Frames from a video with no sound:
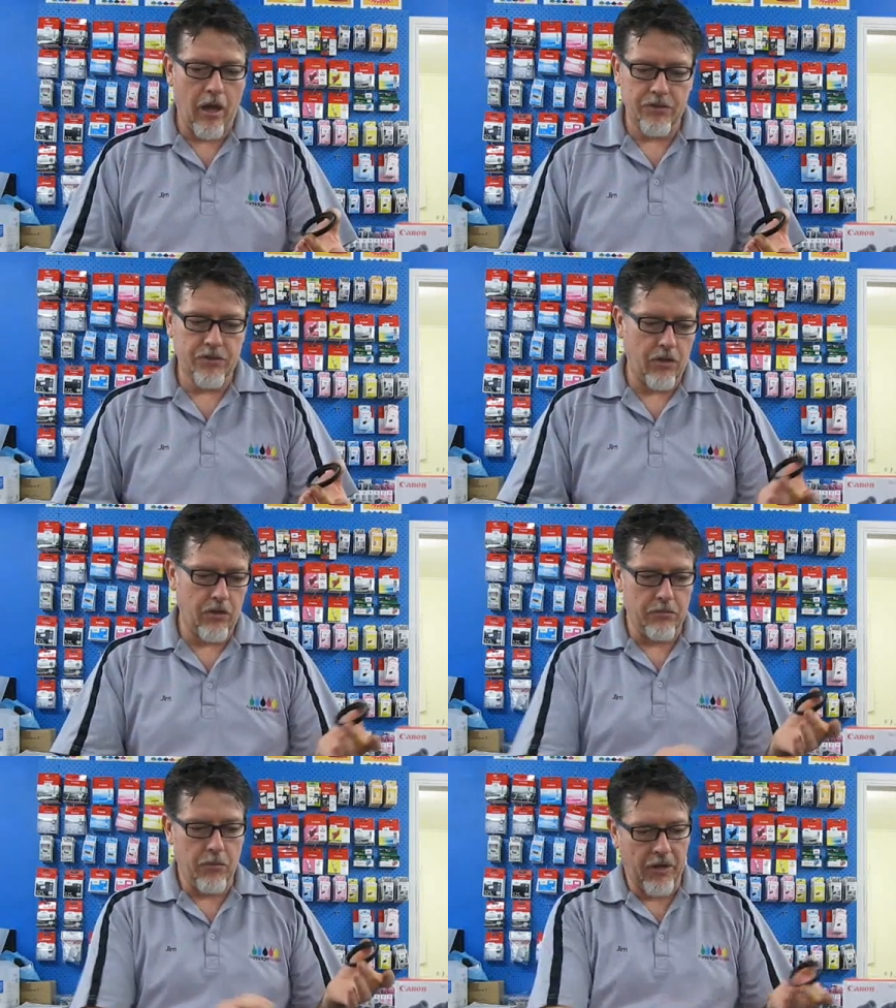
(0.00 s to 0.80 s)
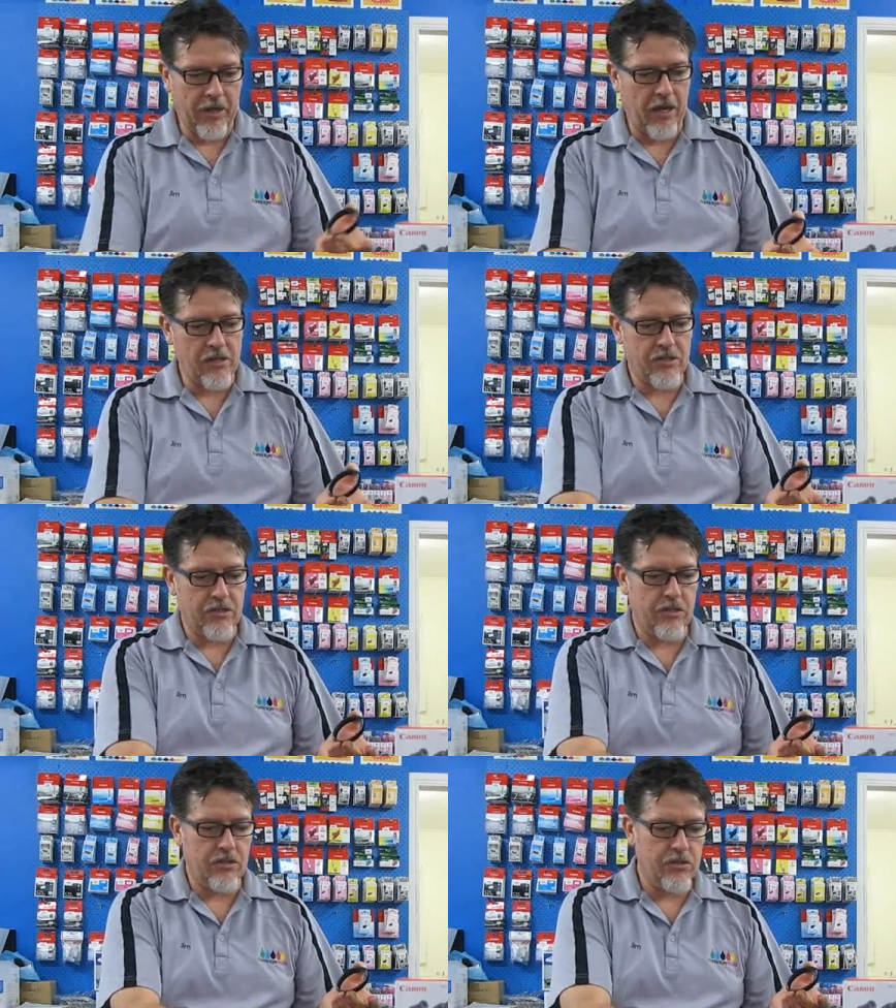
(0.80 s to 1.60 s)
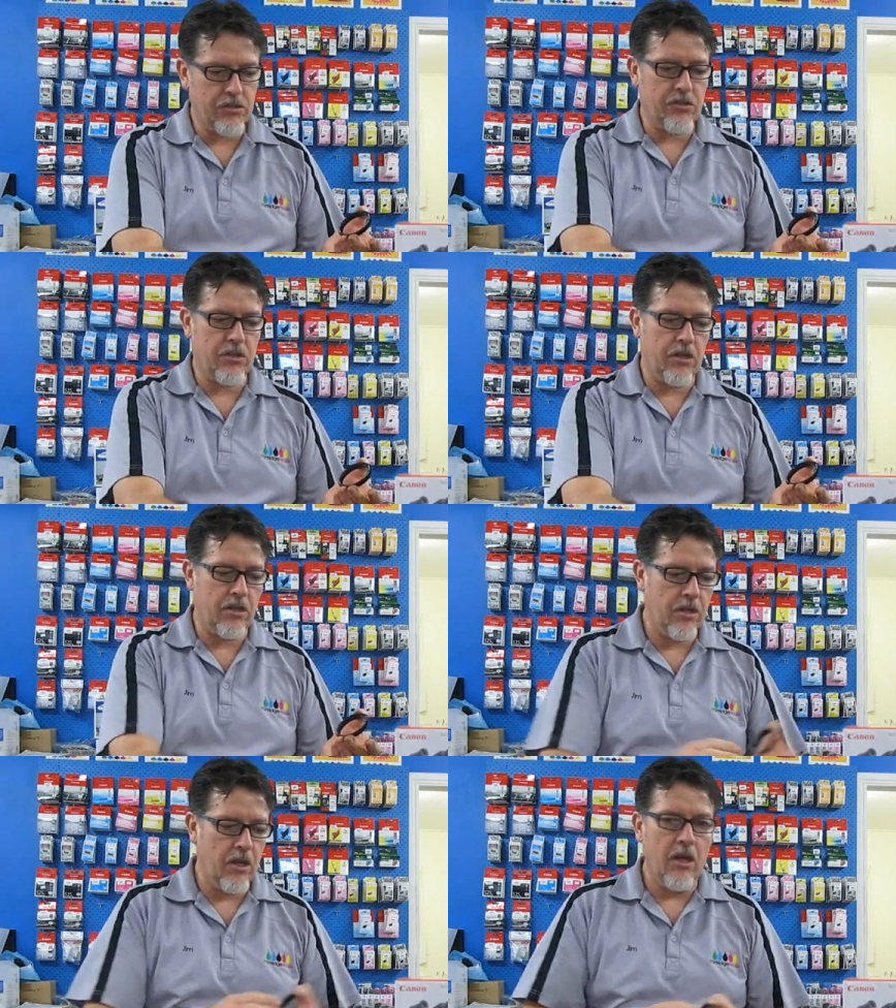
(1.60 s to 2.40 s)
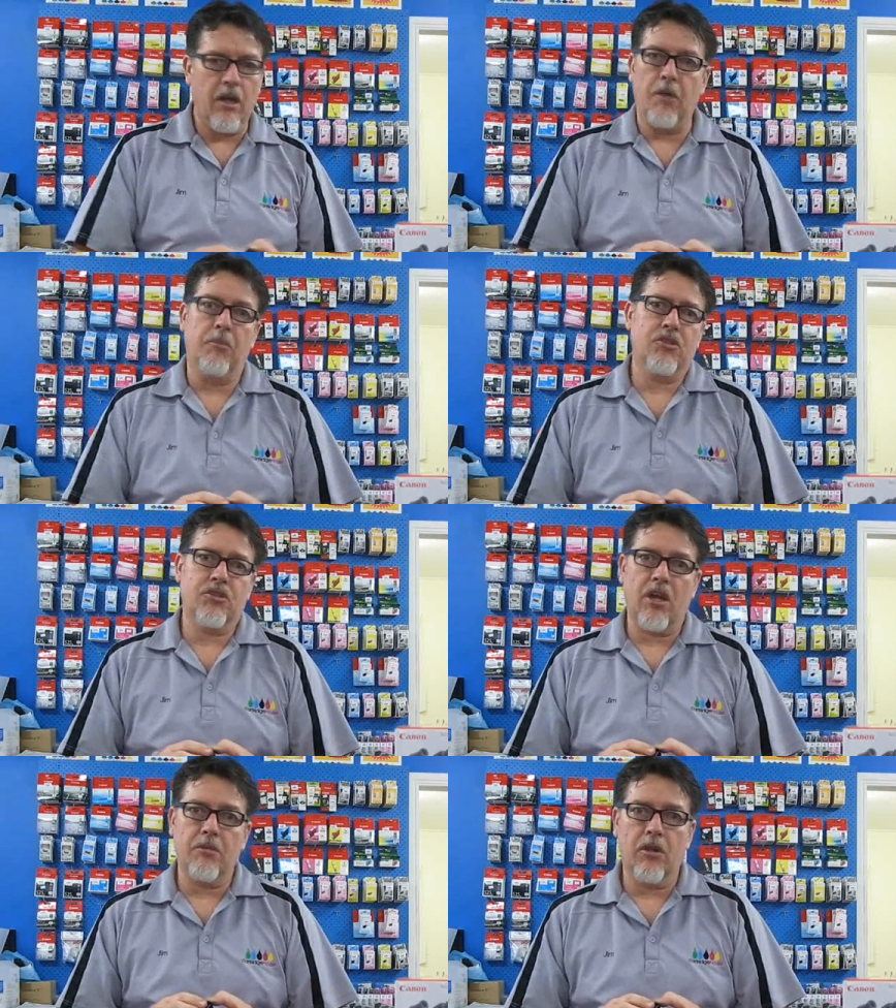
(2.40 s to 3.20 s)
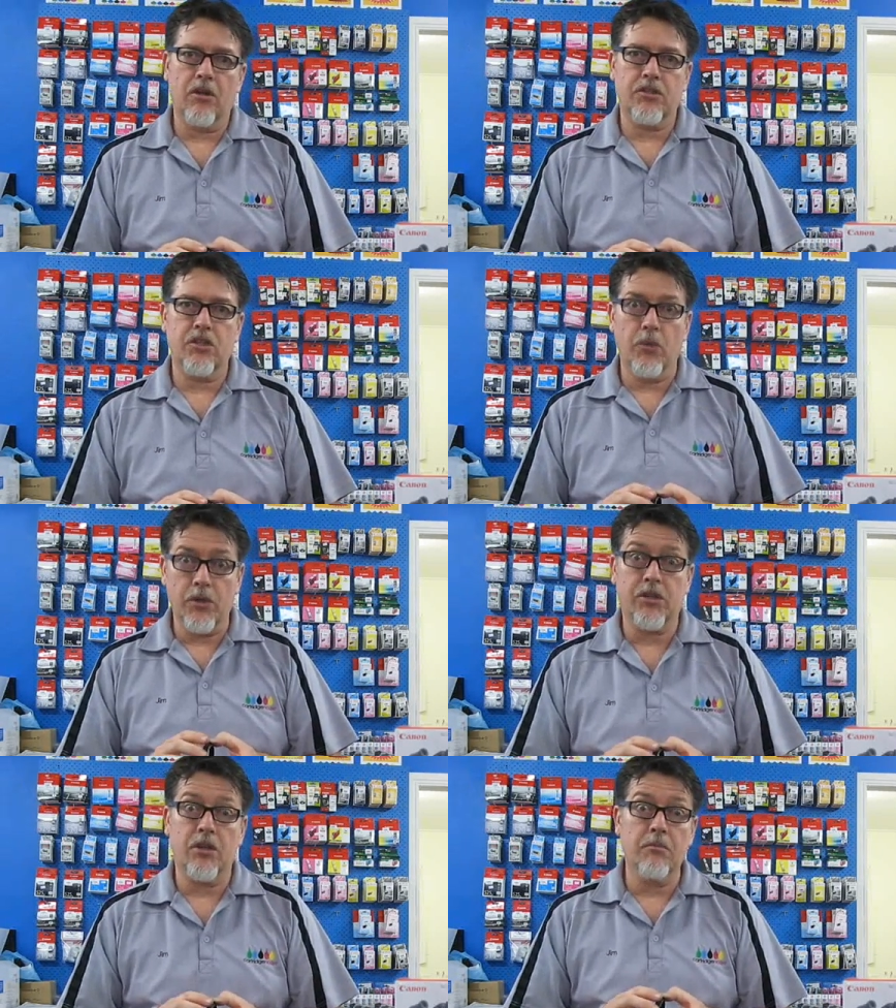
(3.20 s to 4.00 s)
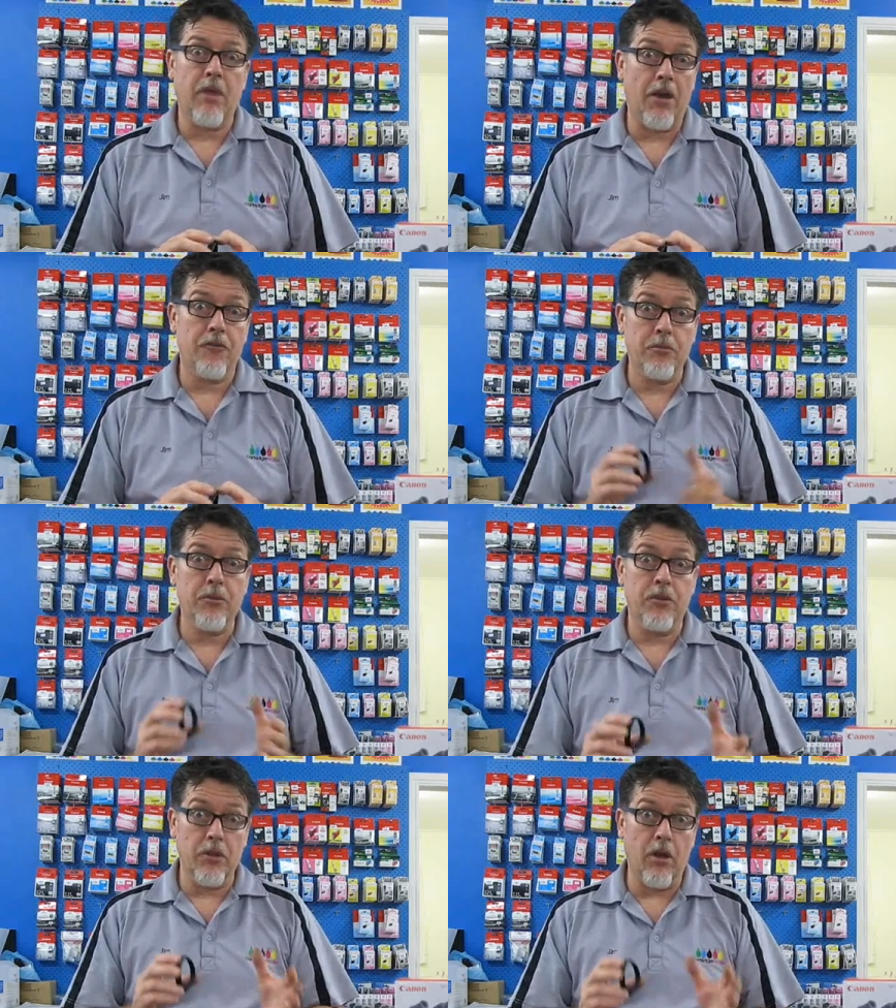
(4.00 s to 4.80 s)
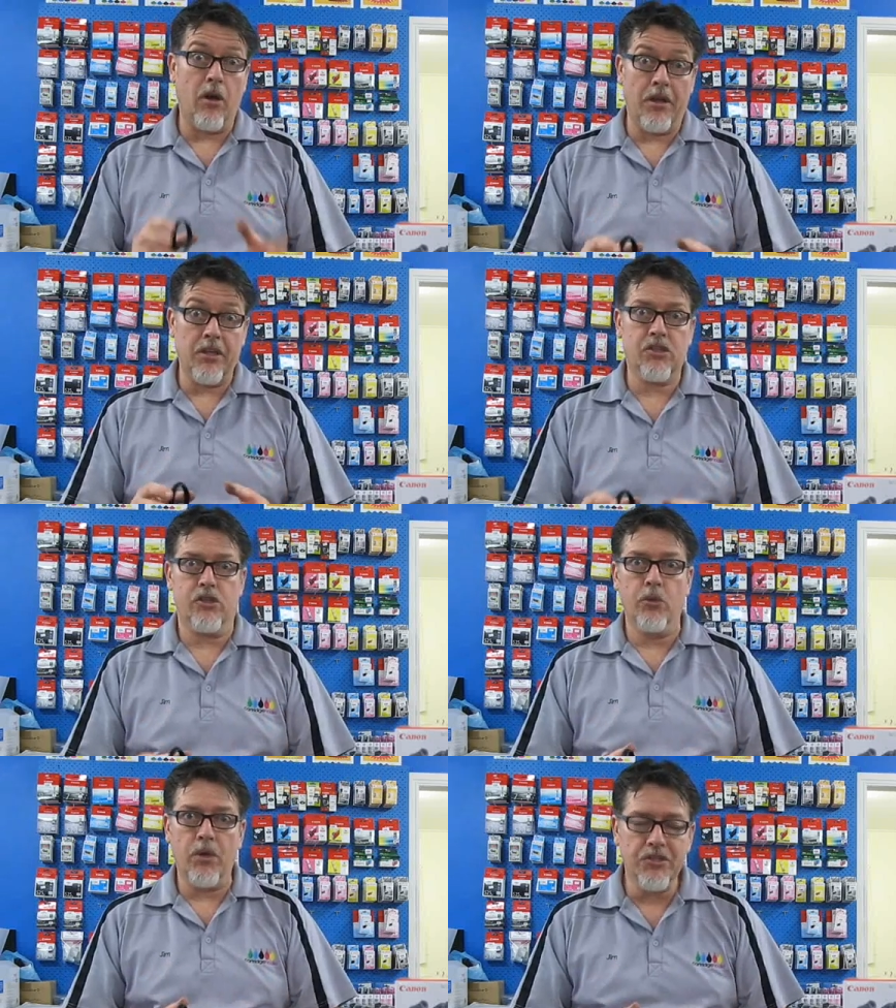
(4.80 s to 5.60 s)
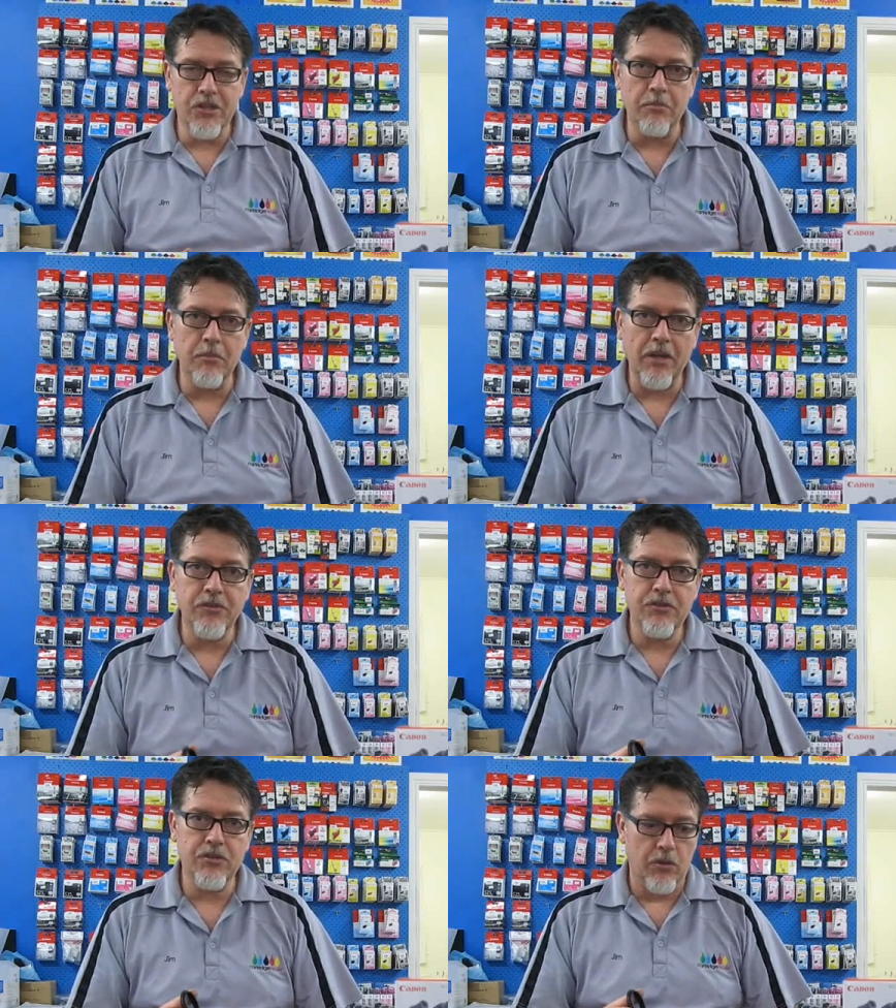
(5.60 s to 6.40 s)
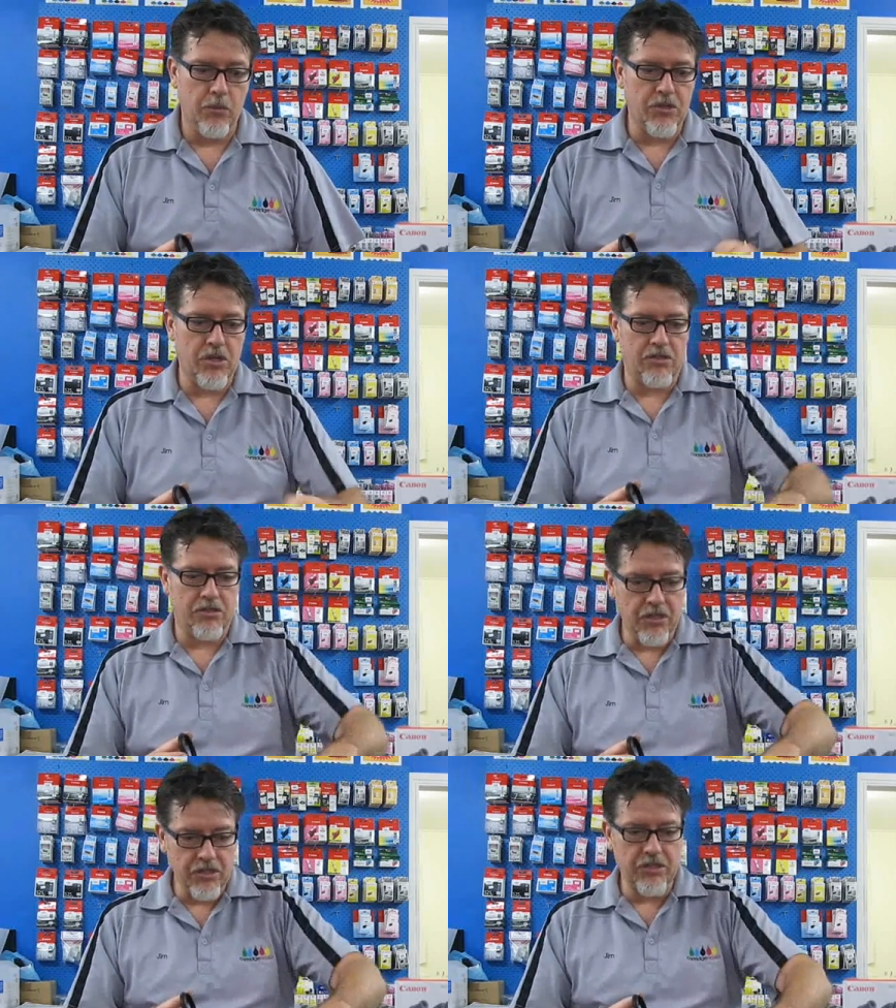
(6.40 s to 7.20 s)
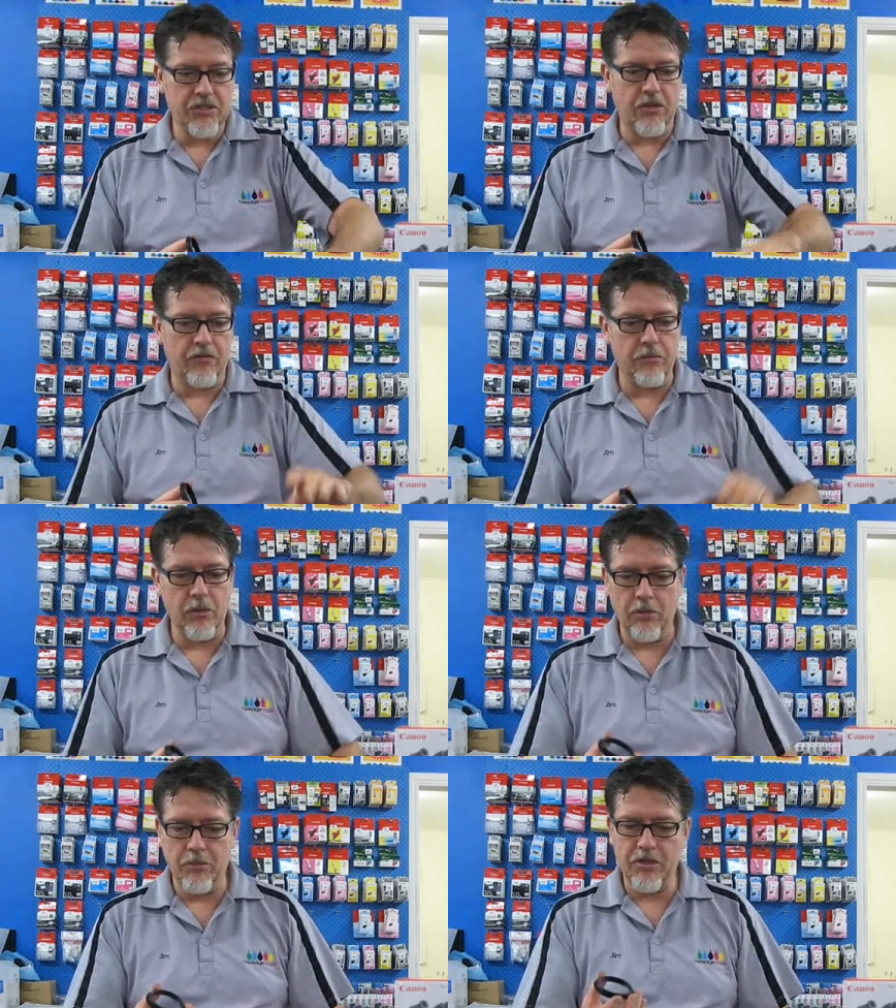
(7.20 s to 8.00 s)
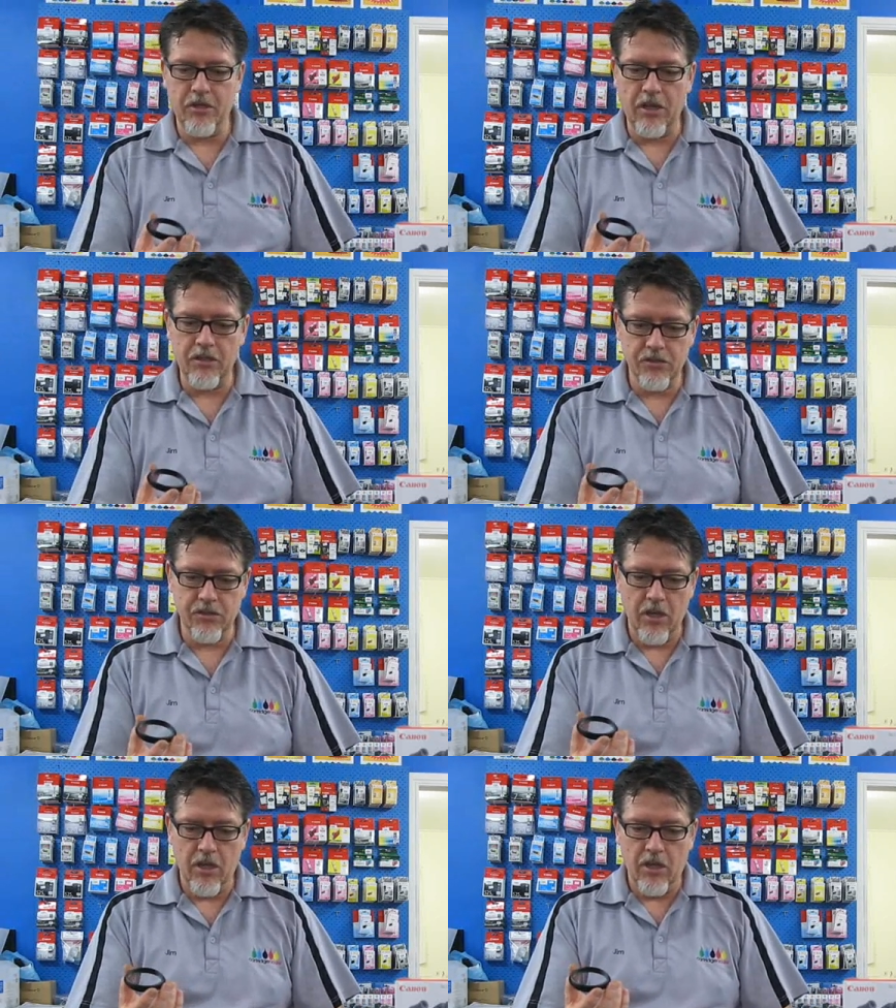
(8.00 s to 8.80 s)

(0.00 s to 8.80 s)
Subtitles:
So in my case this is the image stabilizer USM, the 100mm IS USM lens, which has a 67mm lens.